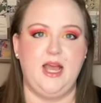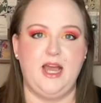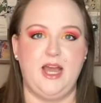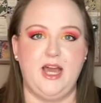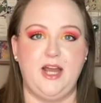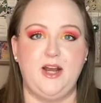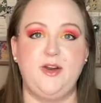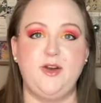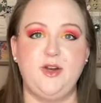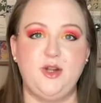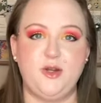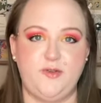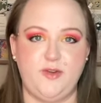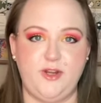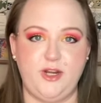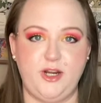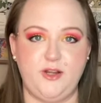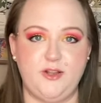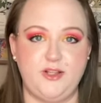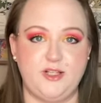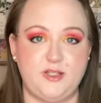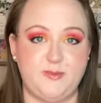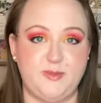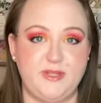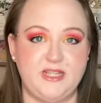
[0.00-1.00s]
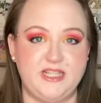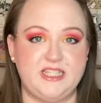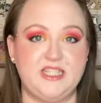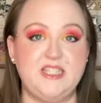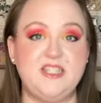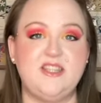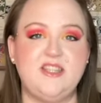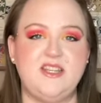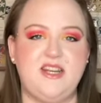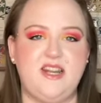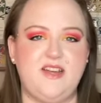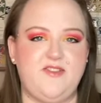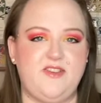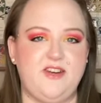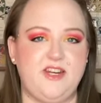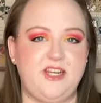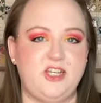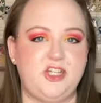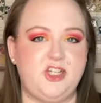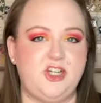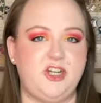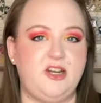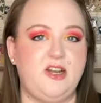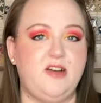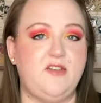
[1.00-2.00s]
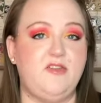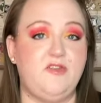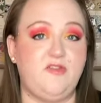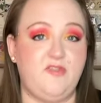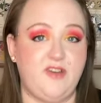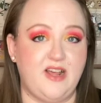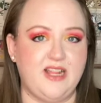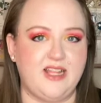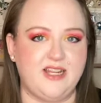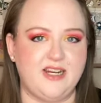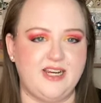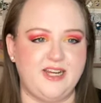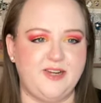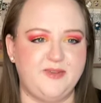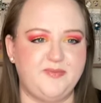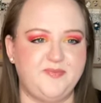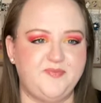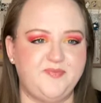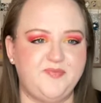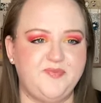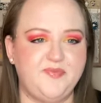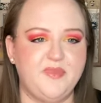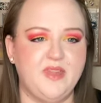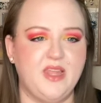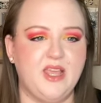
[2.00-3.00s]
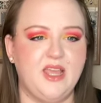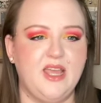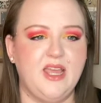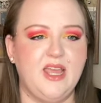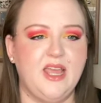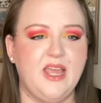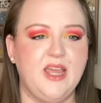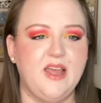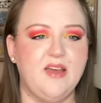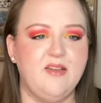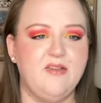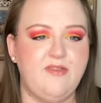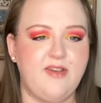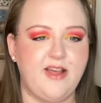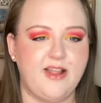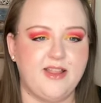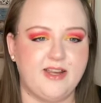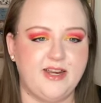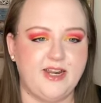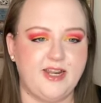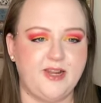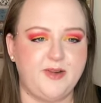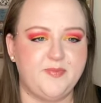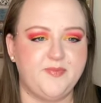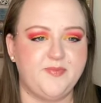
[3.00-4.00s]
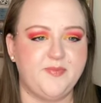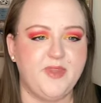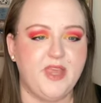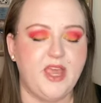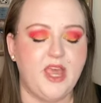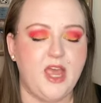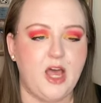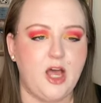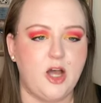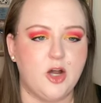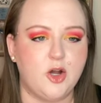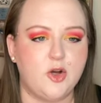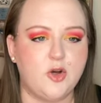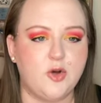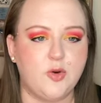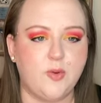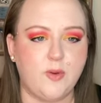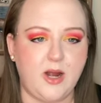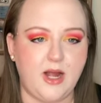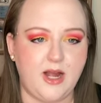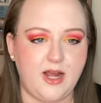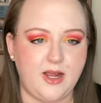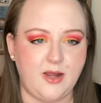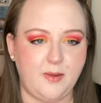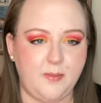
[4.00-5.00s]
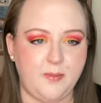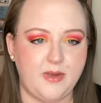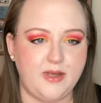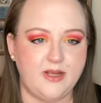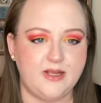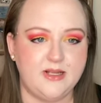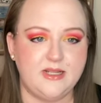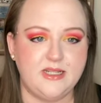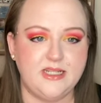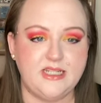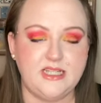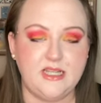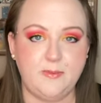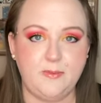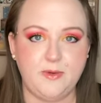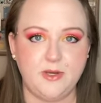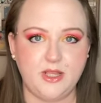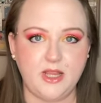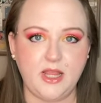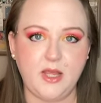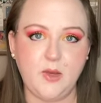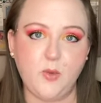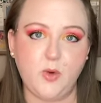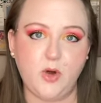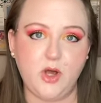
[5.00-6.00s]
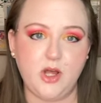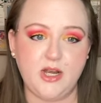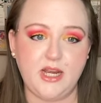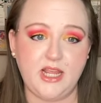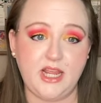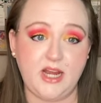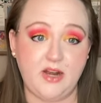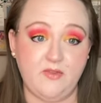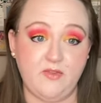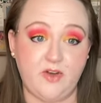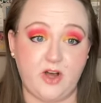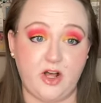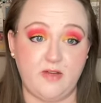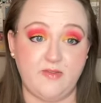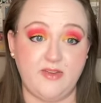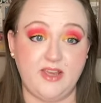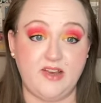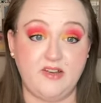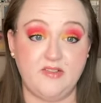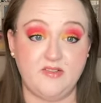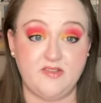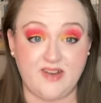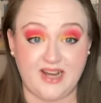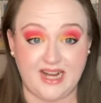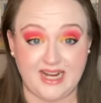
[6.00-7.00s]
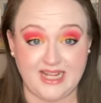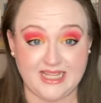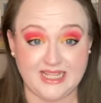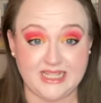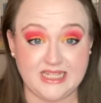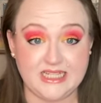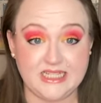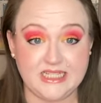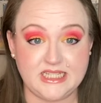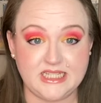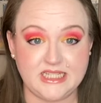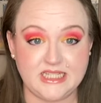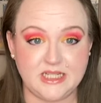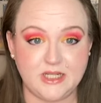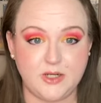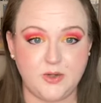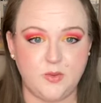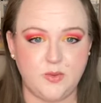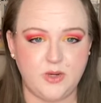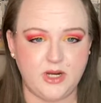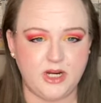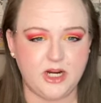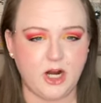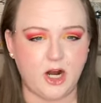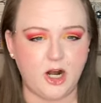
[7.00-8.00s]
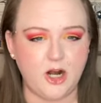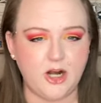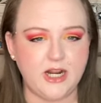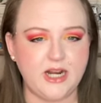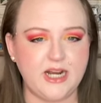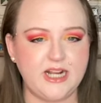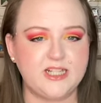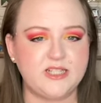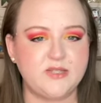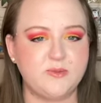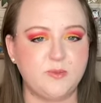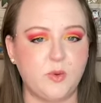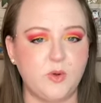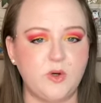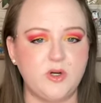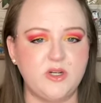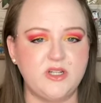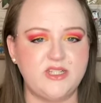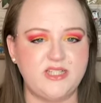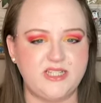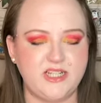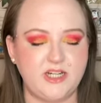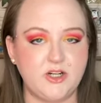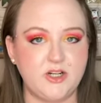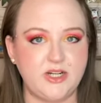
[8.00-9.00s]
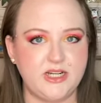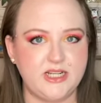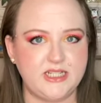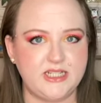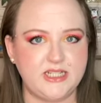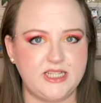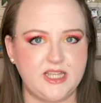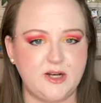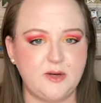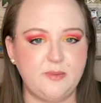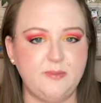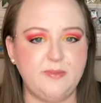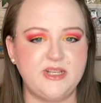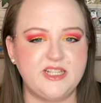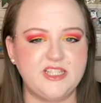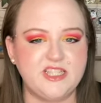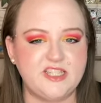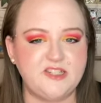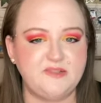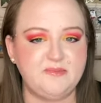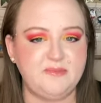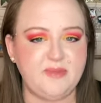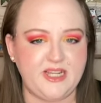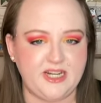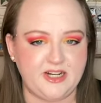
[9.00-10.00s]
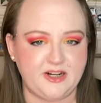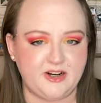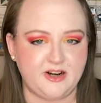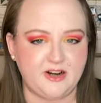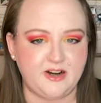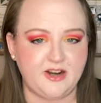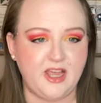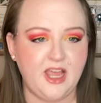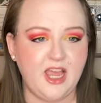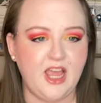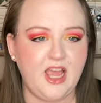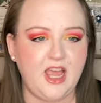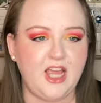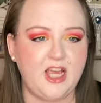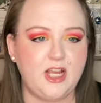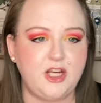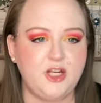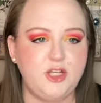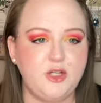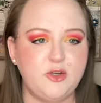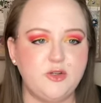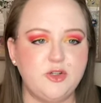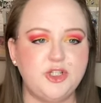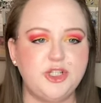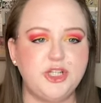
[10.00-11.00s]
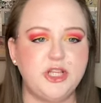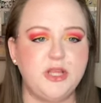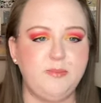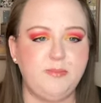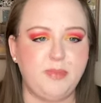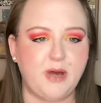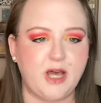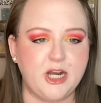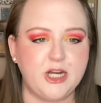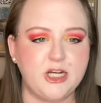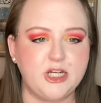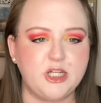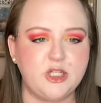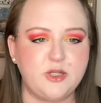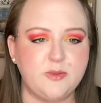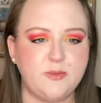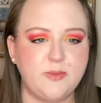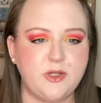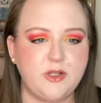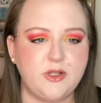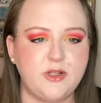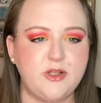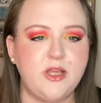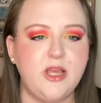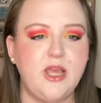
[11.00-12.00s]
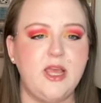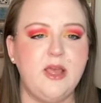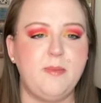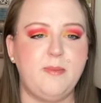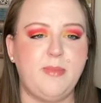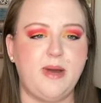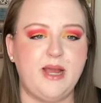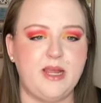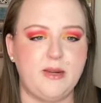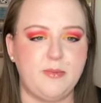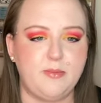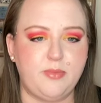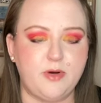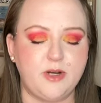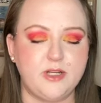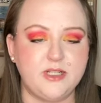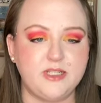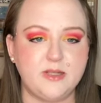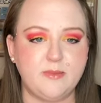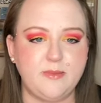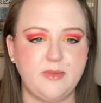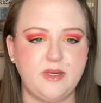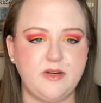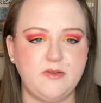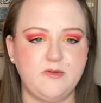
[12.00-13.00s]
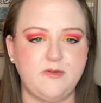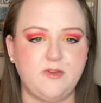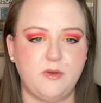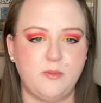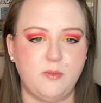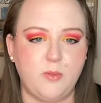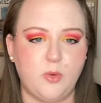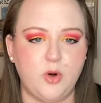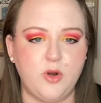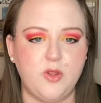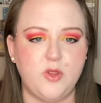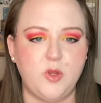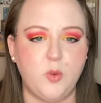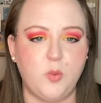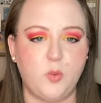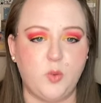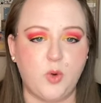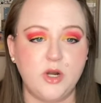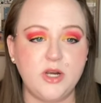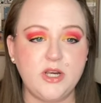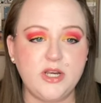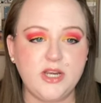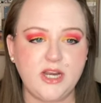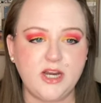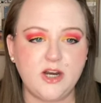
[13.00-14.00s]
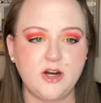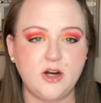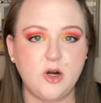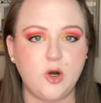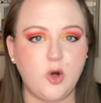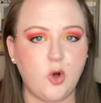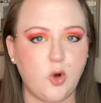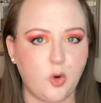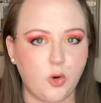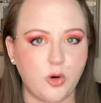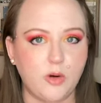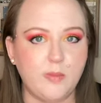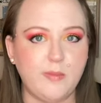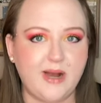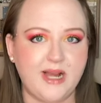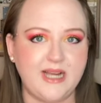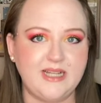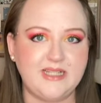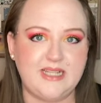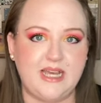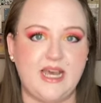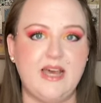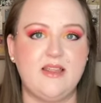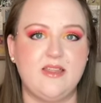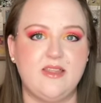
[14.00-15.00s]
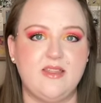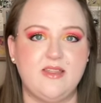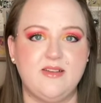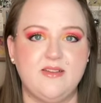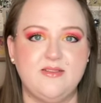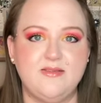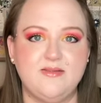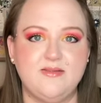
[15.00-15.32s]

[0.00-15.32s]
I don't know if you know this, but this is the definition of felony. Felony, a crime, typically one involving violence, regarded as more serious than a misdemeanor, and usually punishable by imprisonment for more than 1 year or by death.